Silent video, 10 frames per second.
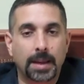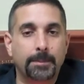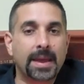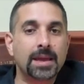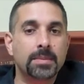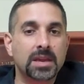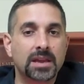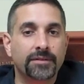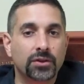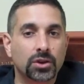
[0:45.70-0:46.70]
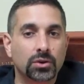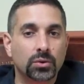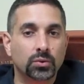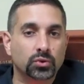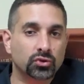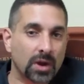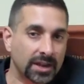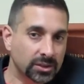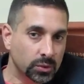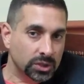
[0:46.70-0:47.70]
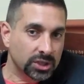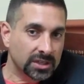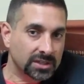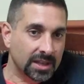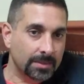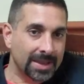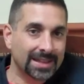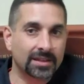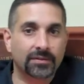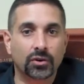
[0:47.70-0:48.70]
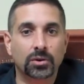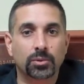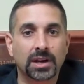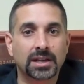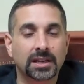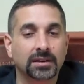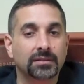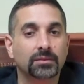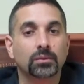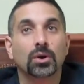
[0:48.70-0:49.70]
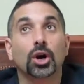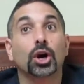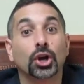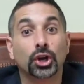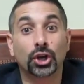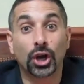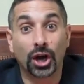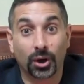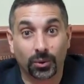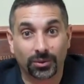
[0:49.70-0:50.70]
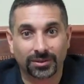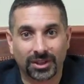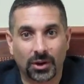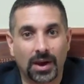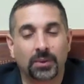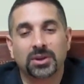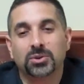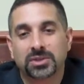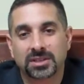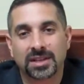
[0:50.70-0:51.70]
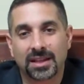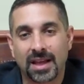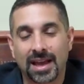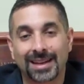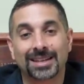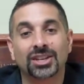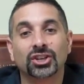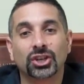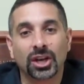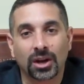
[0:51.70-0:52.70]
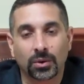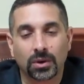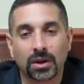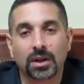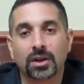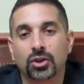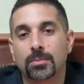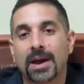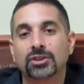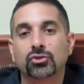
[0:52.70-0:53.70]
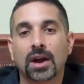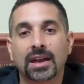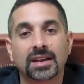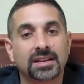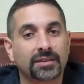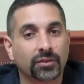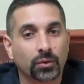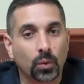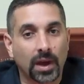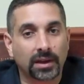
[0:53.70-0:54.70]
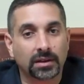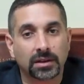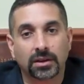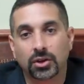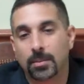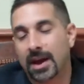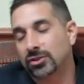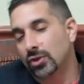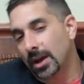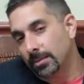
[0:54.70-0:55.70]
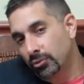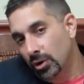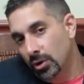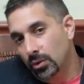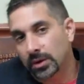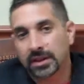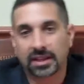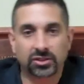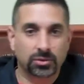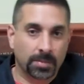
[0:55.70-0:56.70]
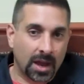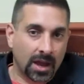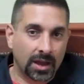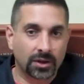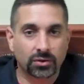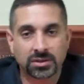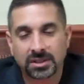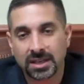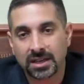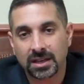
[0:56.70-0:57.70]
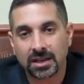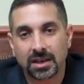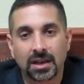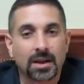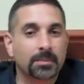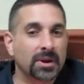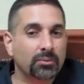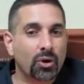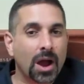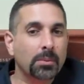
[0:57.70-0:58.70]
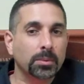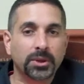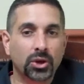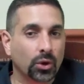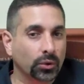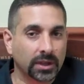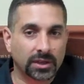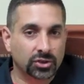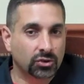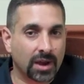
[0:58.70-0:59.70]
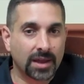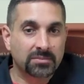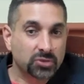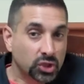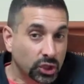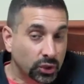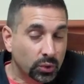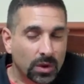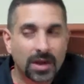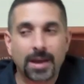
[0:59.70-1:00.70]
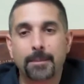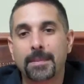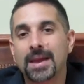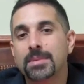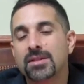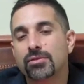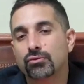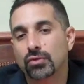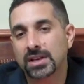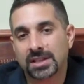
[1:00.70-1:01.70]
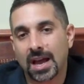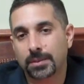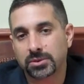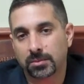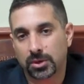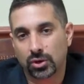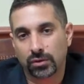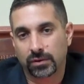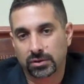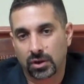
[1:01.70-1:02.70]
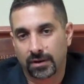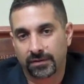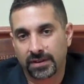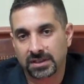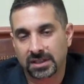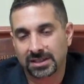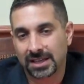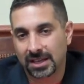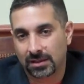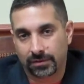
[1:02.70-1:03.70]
Maybe if you tried to adjust them and the vertebrae didn't go, you know how we used to say that? It didn't go. You might try it a different way. You might try it prone and then supine or seated, but probably you're only going to try 2, maybe 3 types of maneuvers on a visit to get the